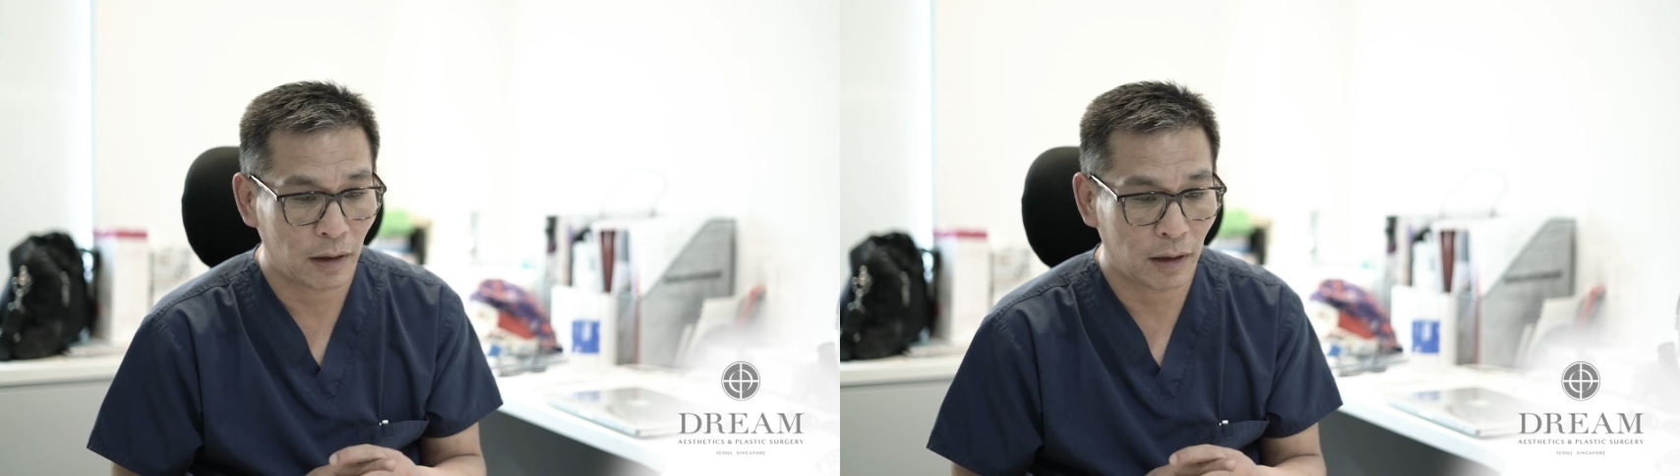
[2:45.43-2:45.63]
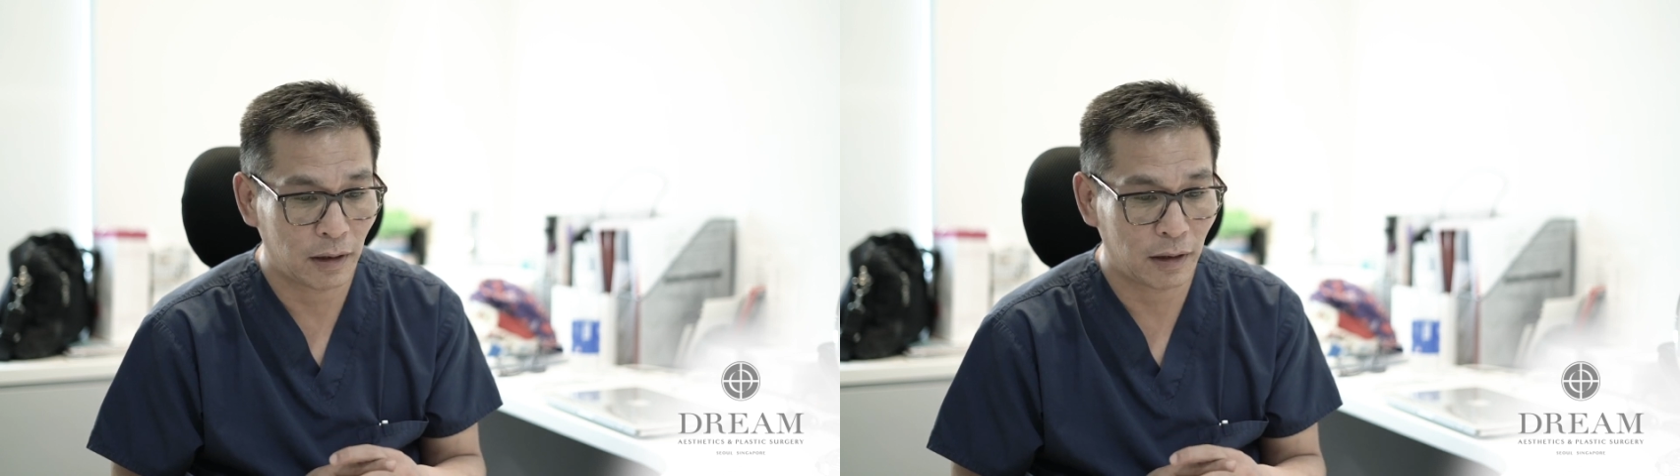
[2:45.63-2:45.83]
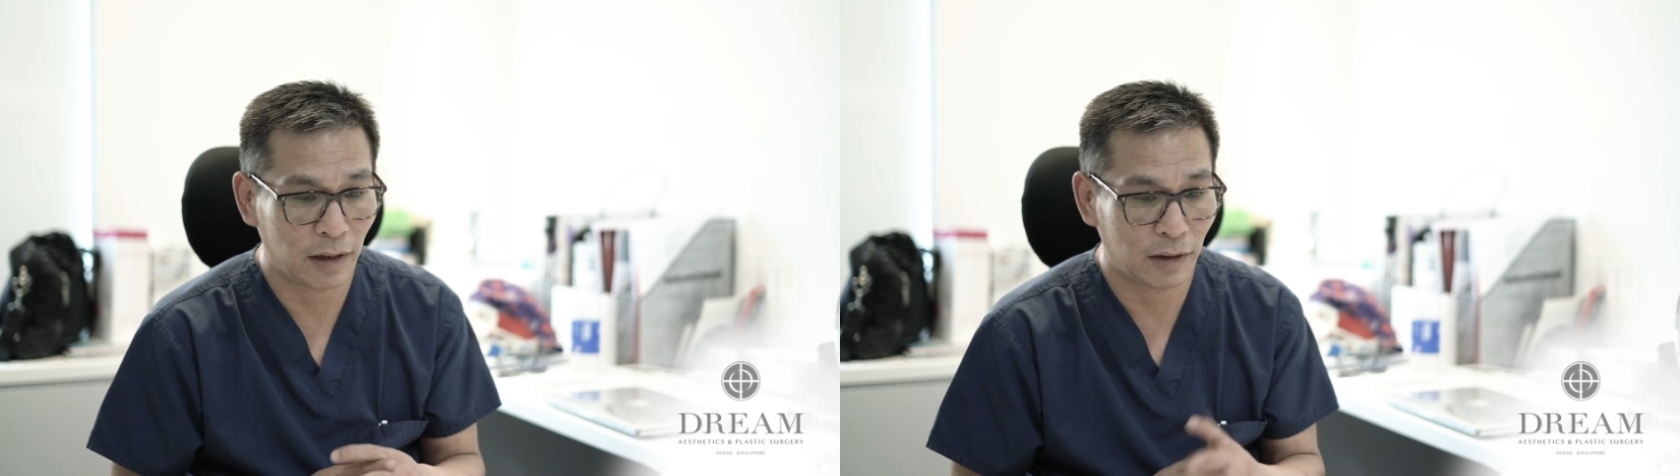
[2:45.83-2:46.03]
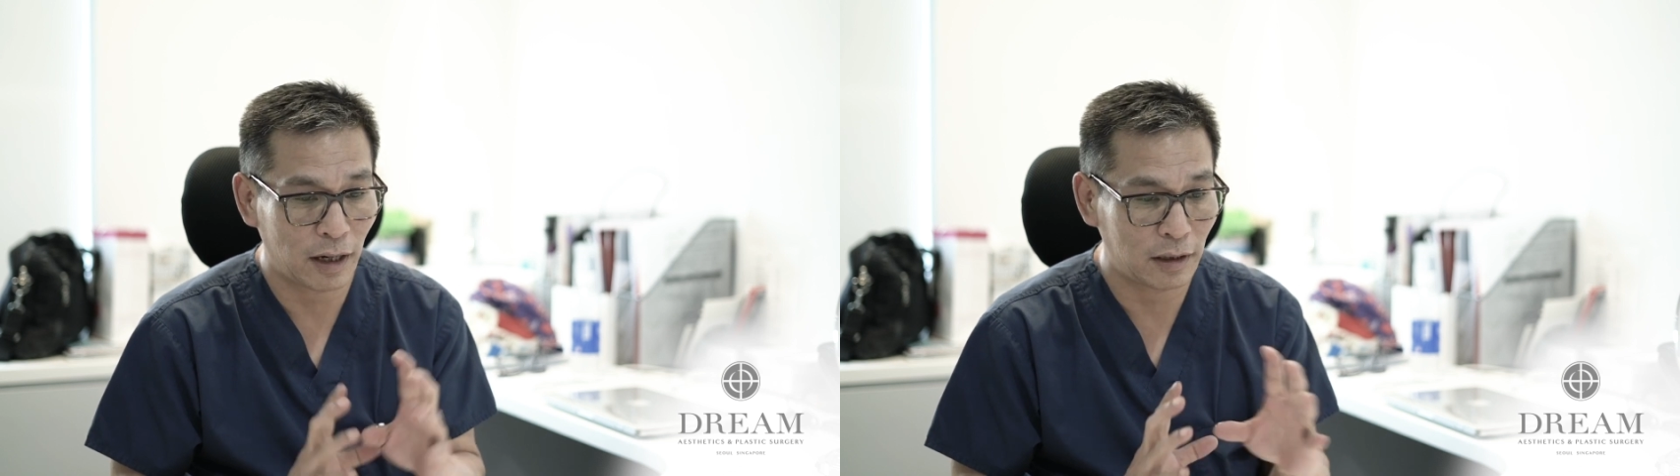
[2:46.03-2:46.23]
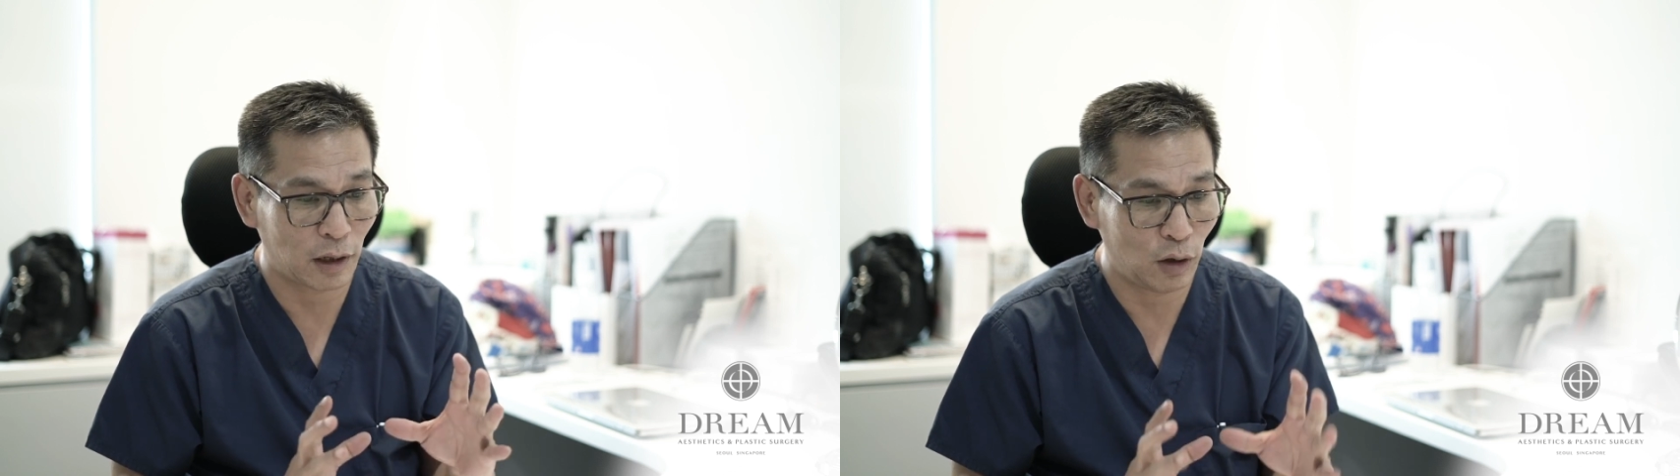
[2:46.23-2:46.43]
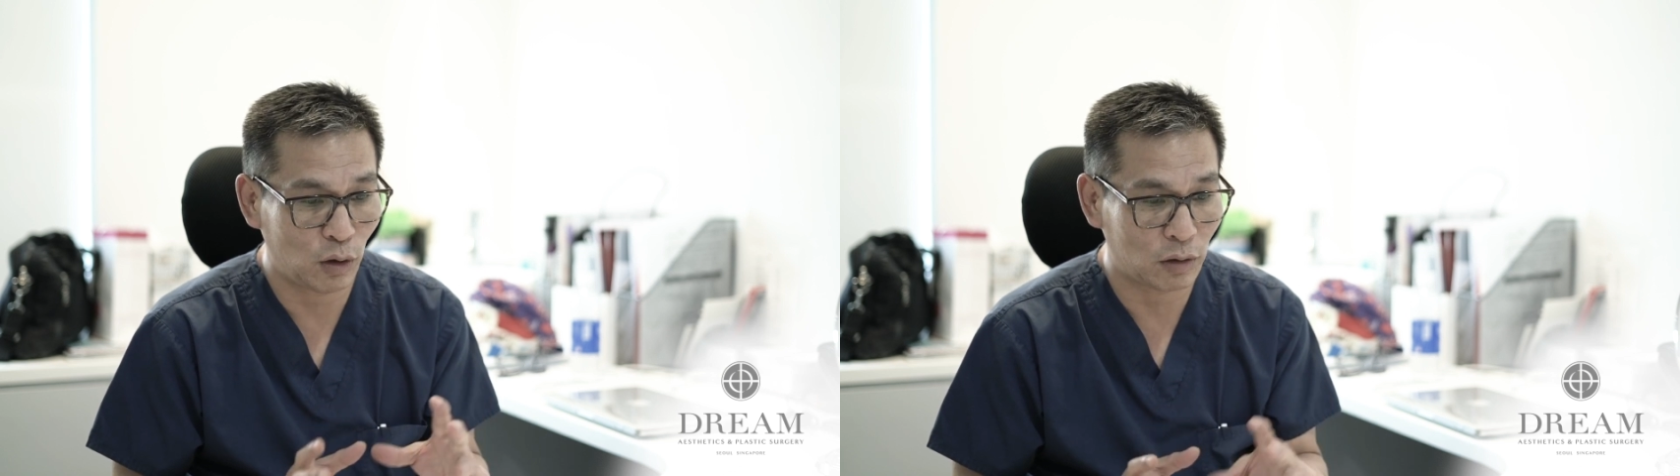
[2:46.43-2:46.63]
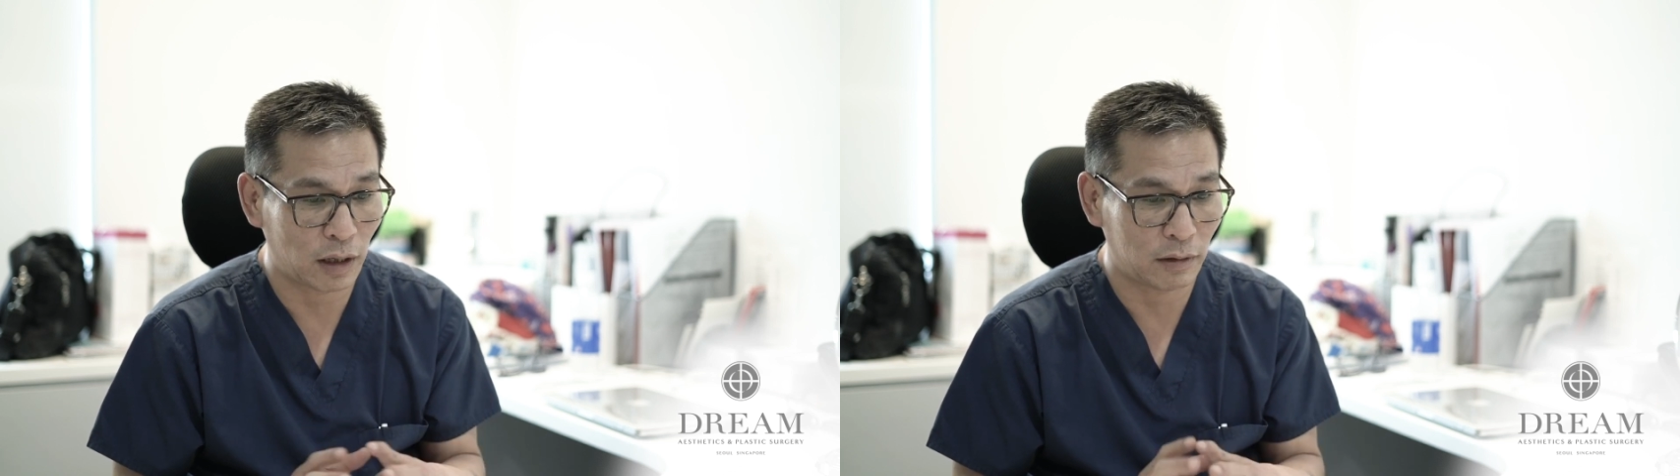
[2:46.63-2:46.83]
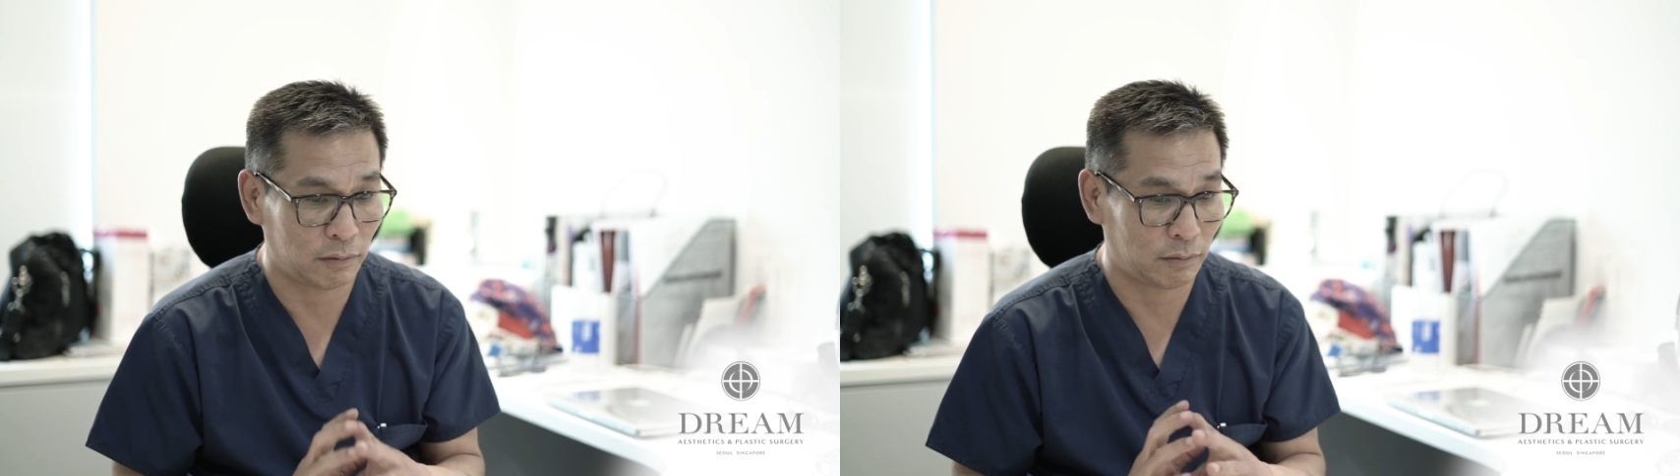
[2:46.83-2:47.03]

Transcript: and that is a look that